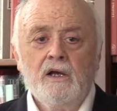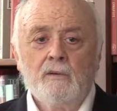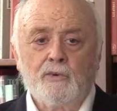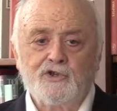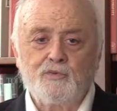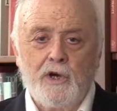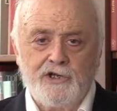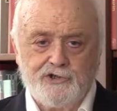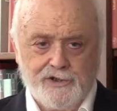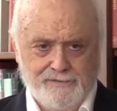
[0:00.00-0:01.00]

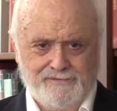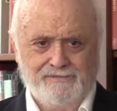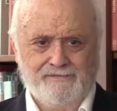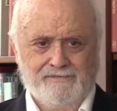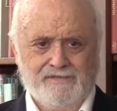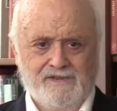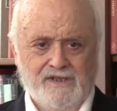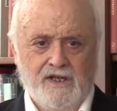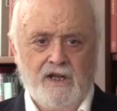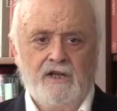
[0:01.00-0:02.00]
Persuasion.
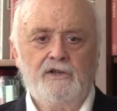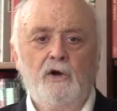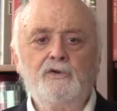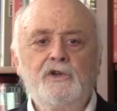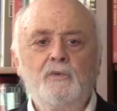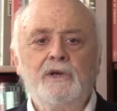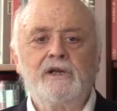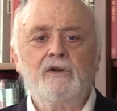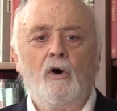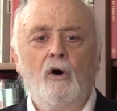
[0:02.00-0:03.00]
Note that we
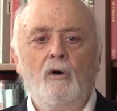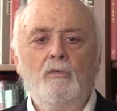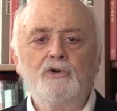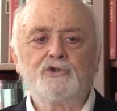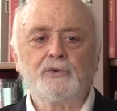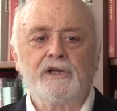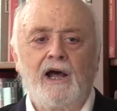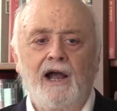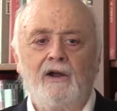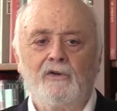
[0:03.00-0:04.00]
can almost
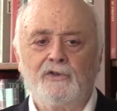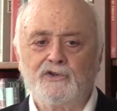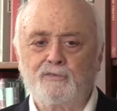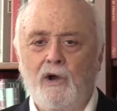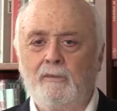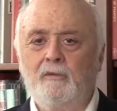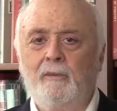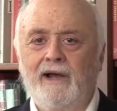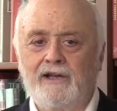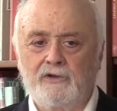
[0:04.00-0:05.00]
retire those
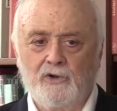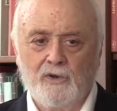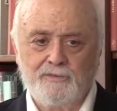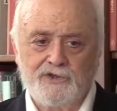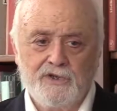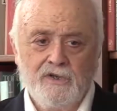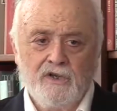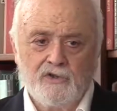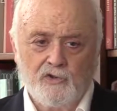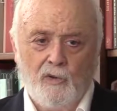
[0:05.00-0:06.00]
problematic terms,
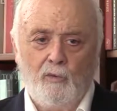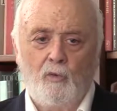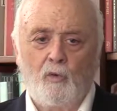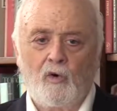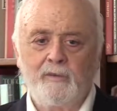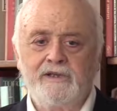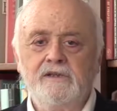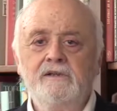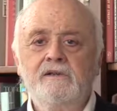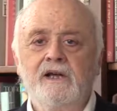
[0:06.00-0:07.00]
global
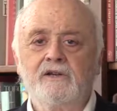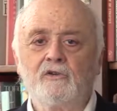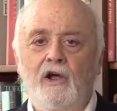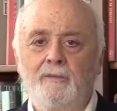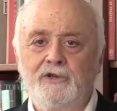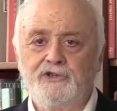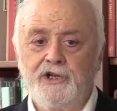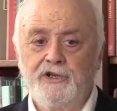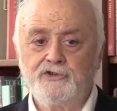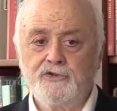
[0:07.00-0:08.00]
warming and climate change,